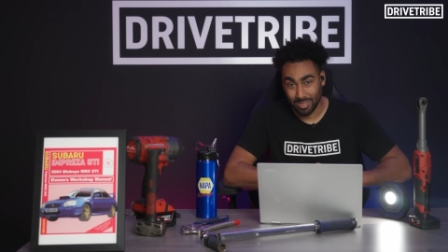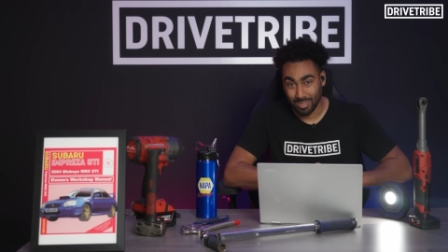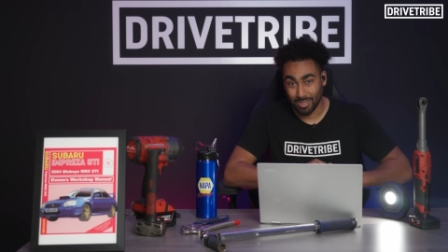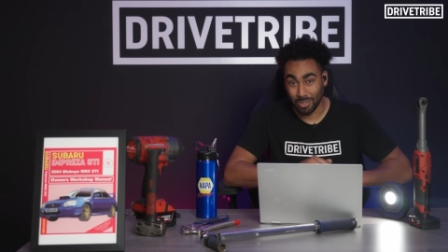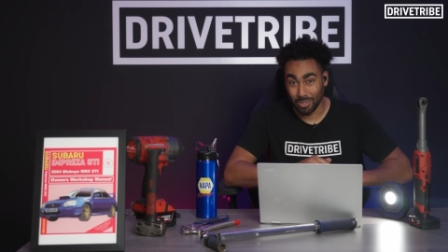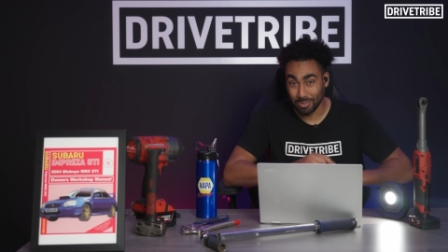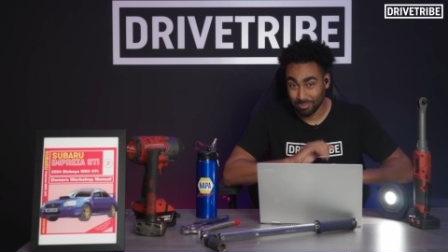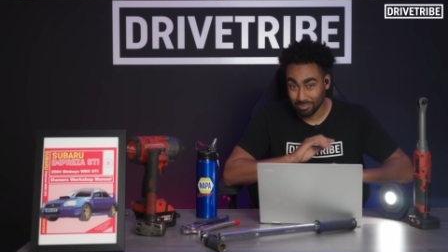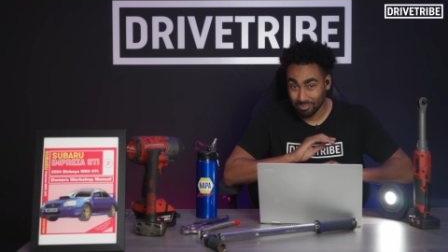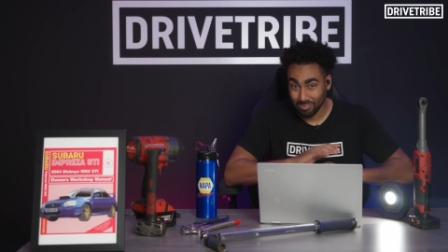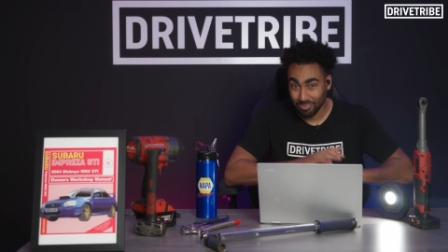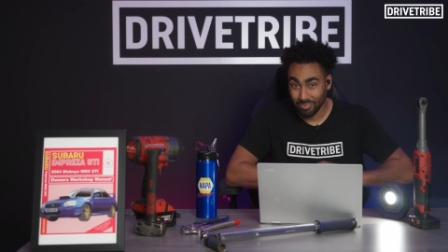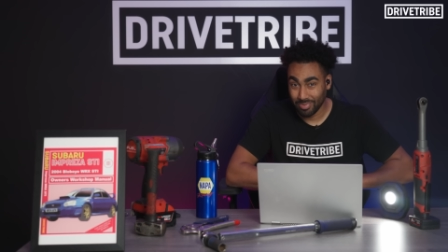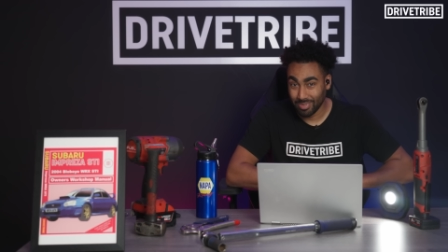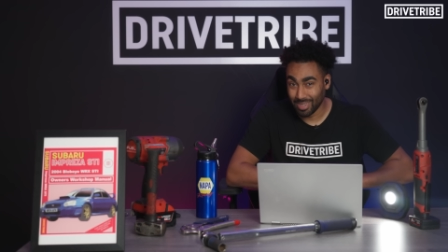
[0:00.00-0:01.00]
dude,
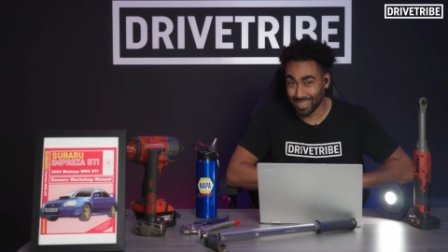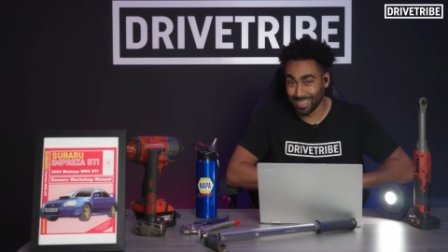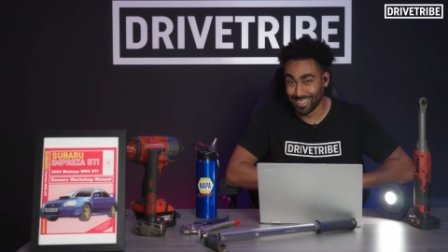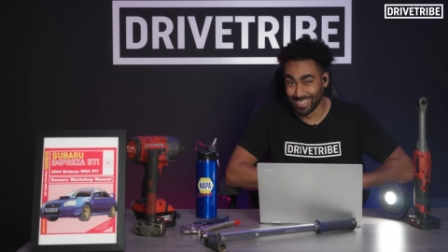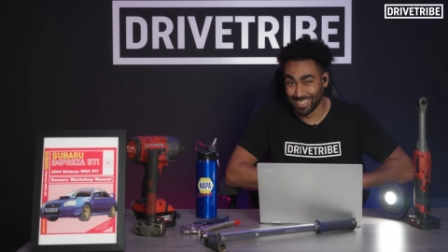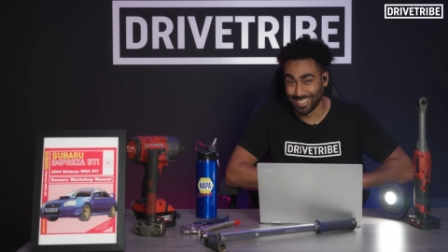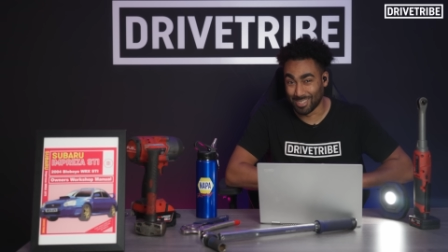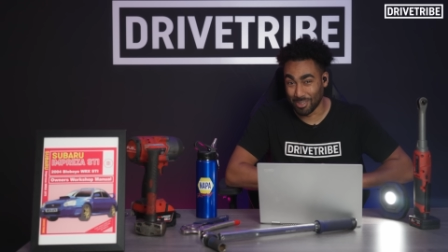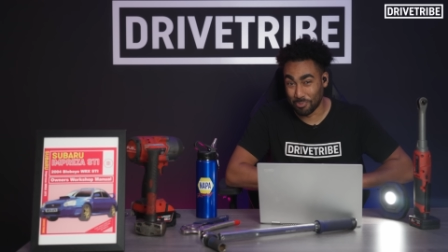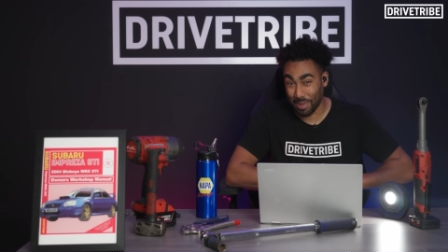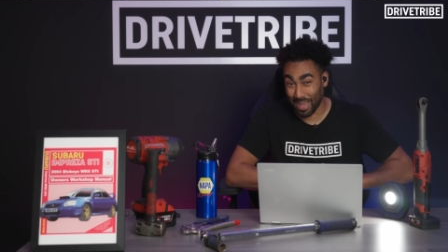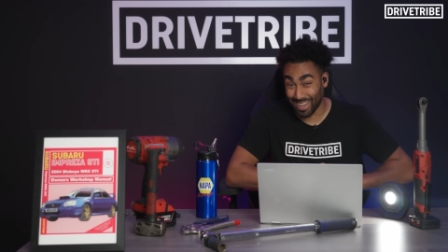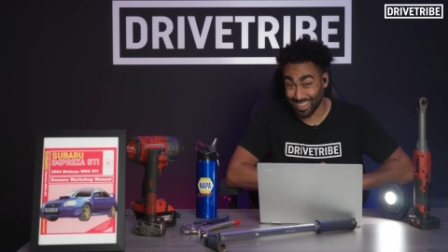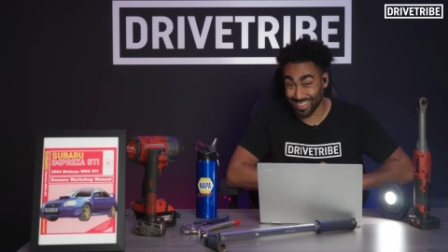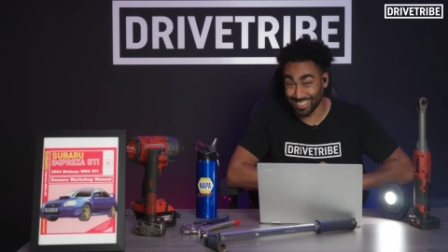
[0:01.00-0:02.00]
do
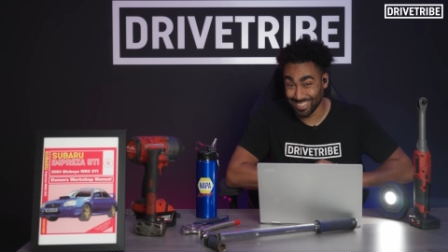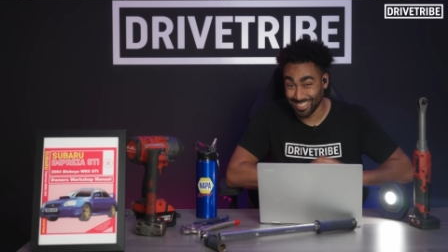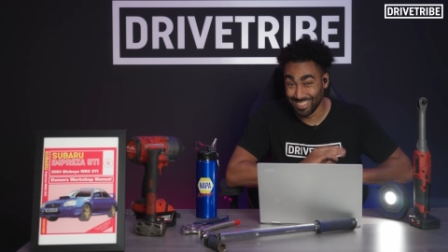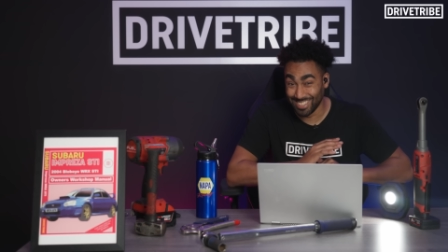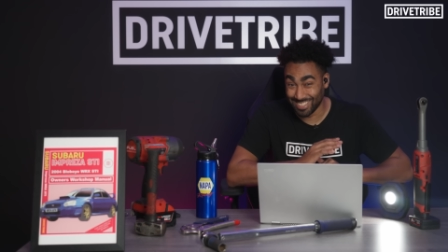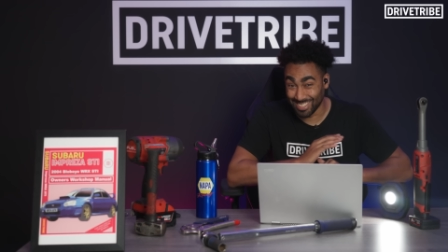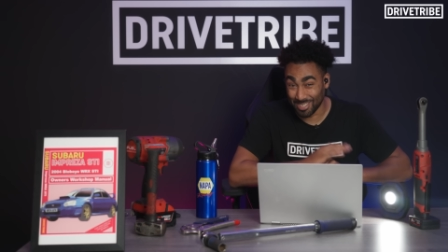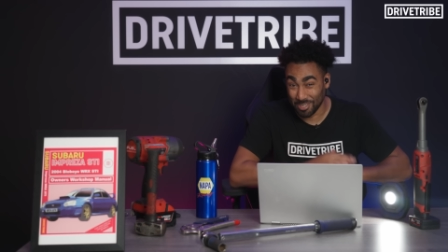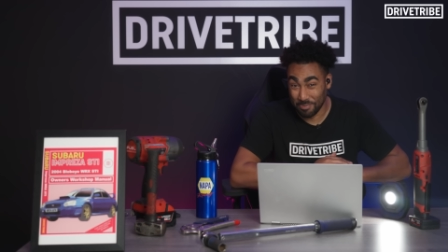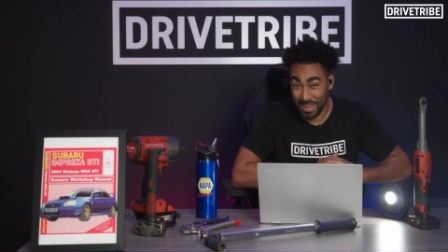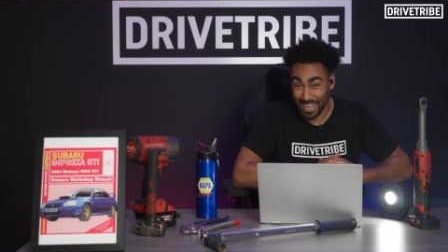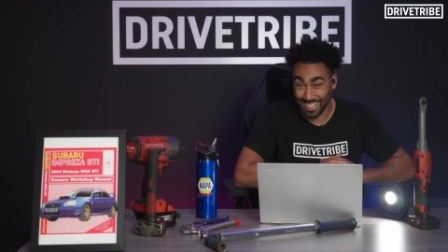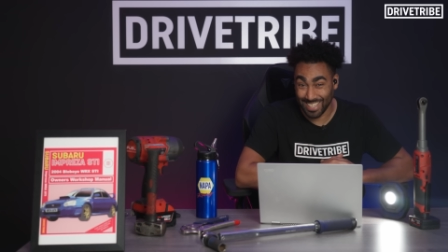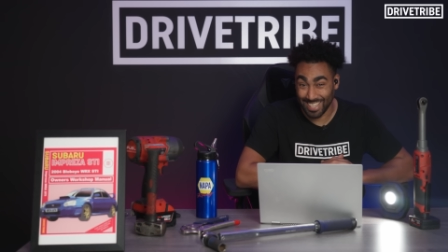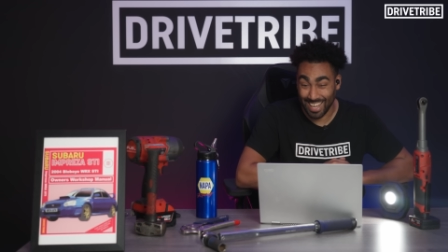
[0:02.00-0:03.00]
better. You need to do
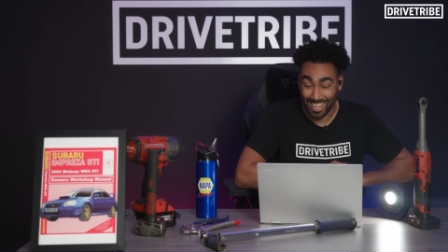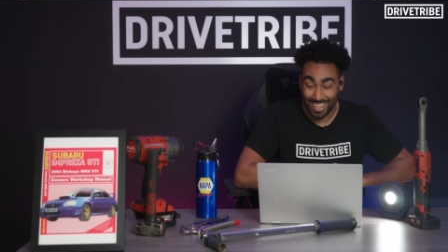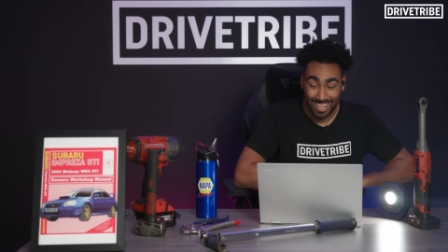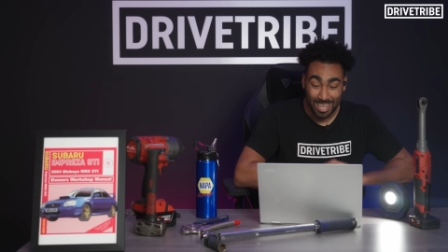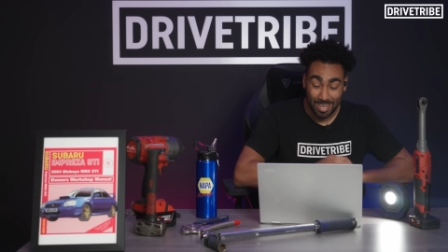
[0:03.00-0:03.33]
better than that.